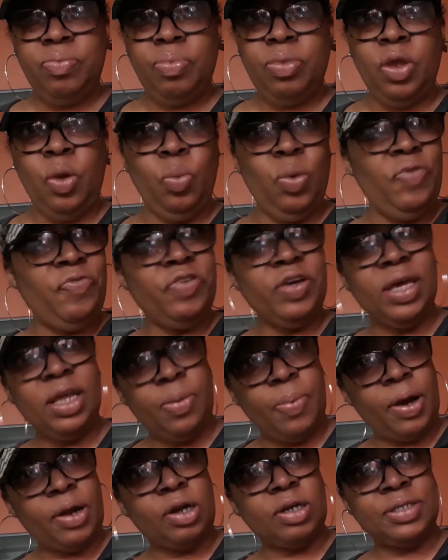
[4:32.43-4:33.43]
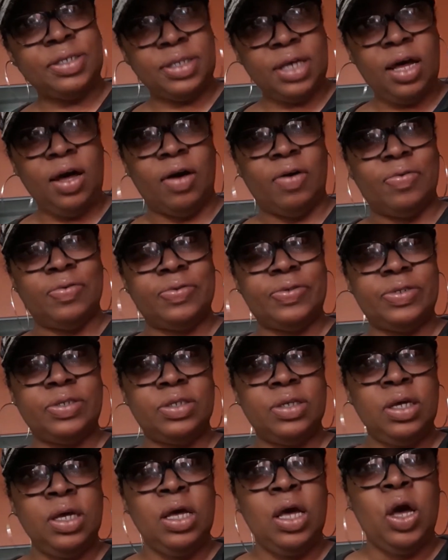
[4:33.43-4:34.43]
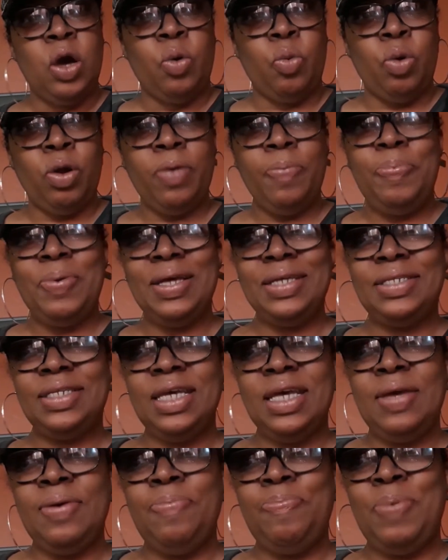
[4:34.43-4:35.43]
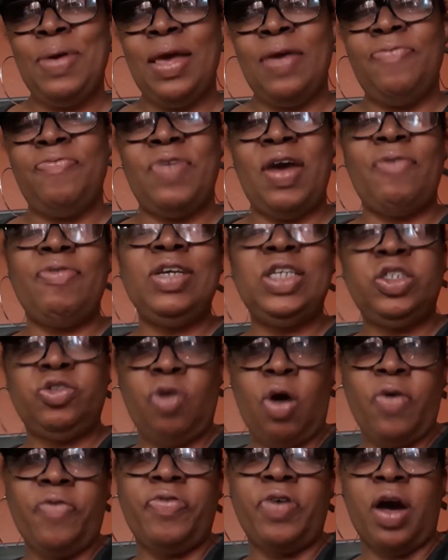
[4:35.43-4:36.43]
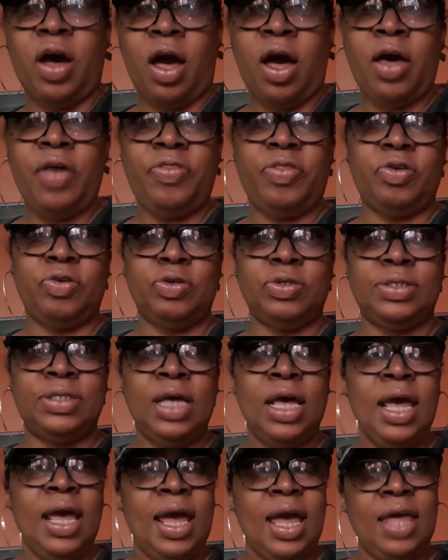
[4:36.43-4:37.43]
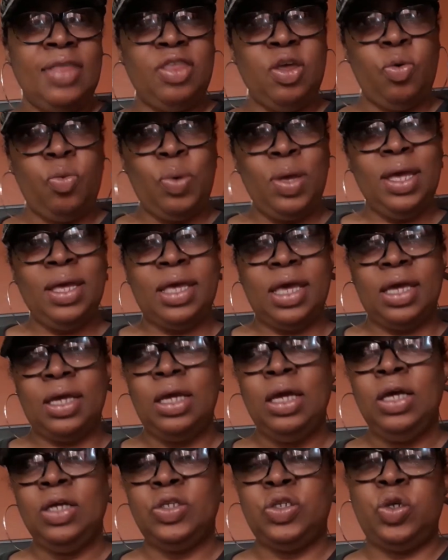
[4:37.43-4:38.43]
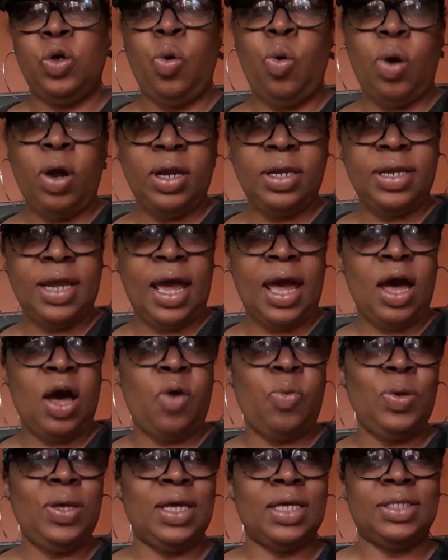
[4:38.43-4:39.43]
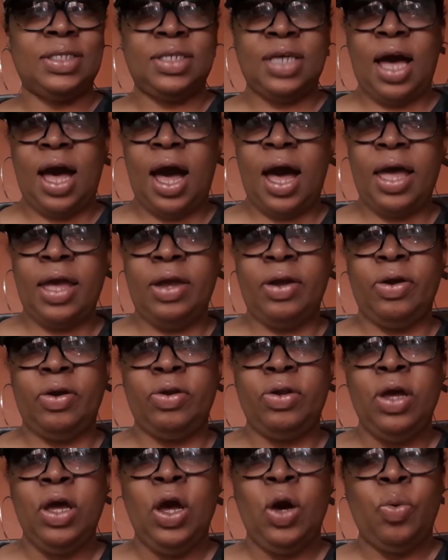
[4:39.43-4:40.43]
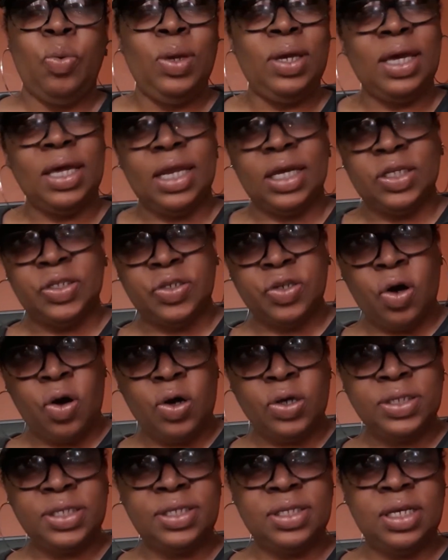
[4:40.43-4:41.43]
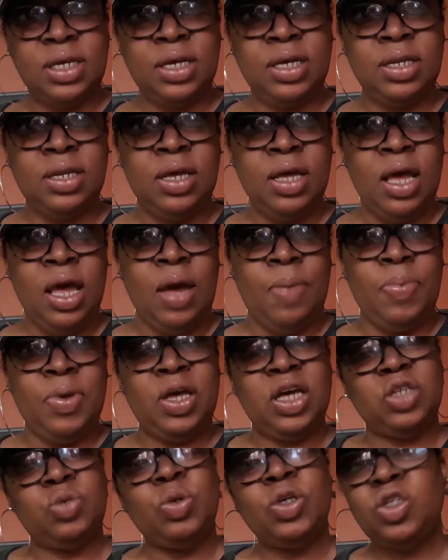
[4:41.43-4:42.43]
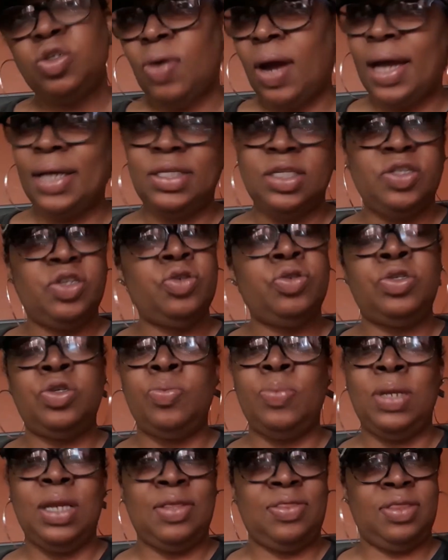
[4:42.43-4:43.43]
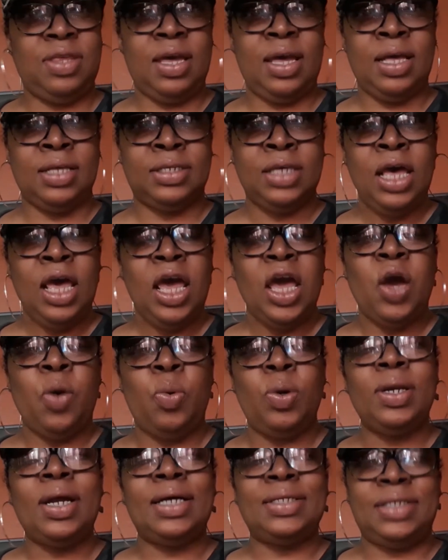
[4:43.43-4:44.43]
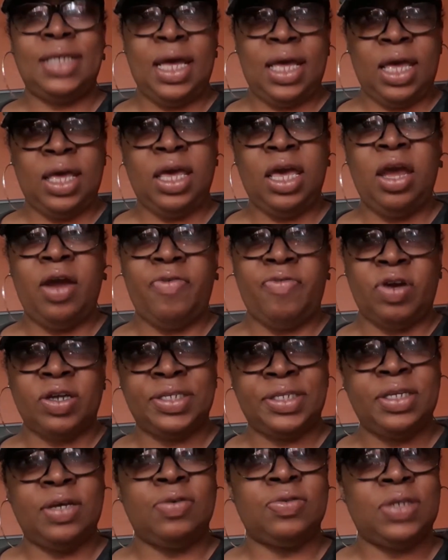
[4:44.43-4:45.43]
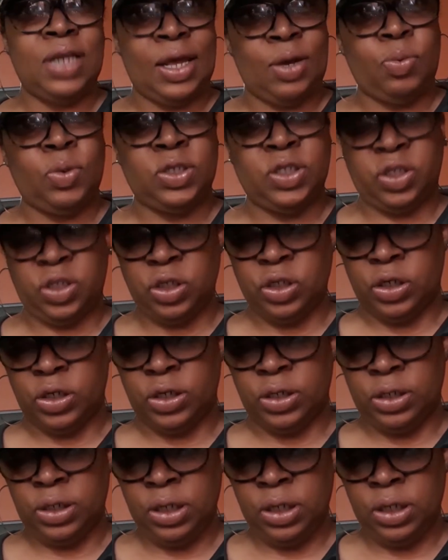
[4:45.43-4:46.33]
we forget about ourselves. We're busy being very strong for others, and then we get torn down, we get tired, we get exhausted because we're trying to do too many things and we're not taking care of ourselves like we should.